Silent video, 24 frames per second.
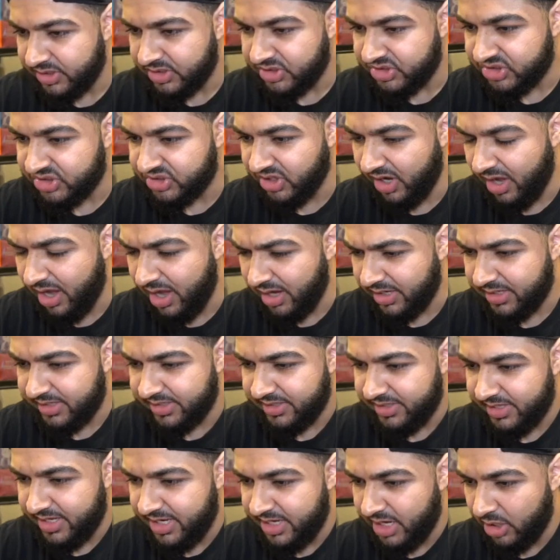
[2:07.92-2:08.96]

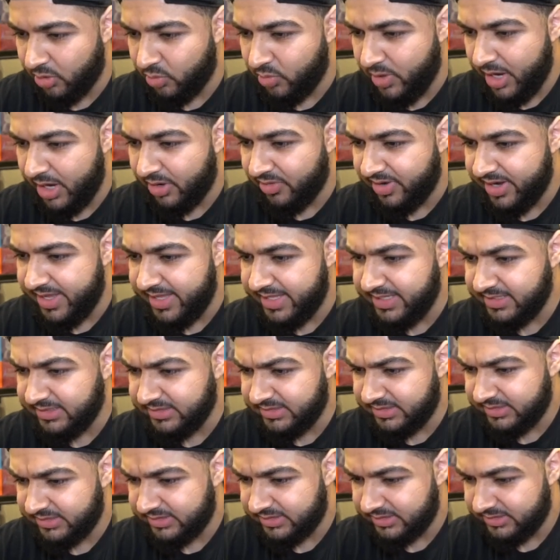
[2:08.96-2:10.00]
Sock. And our rare
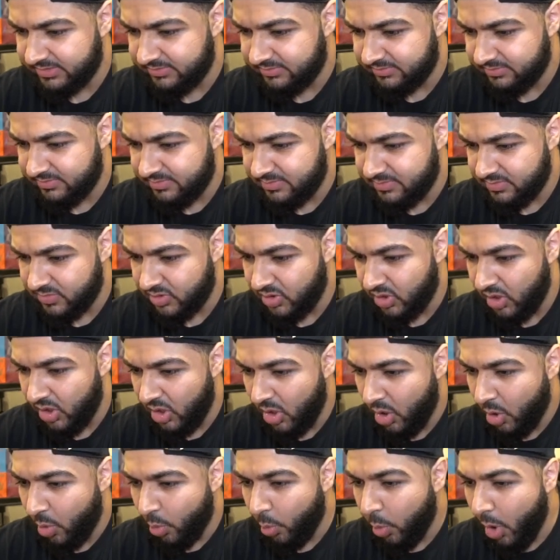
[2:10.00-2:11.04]
is...
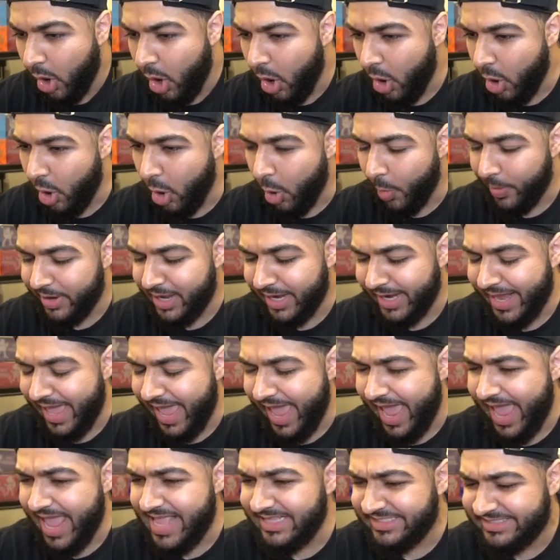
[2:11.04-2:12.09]
Woo! We got an
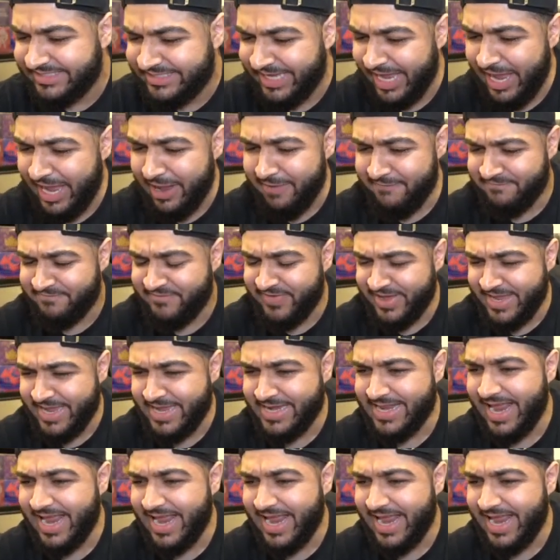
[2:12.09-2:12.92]
Entei.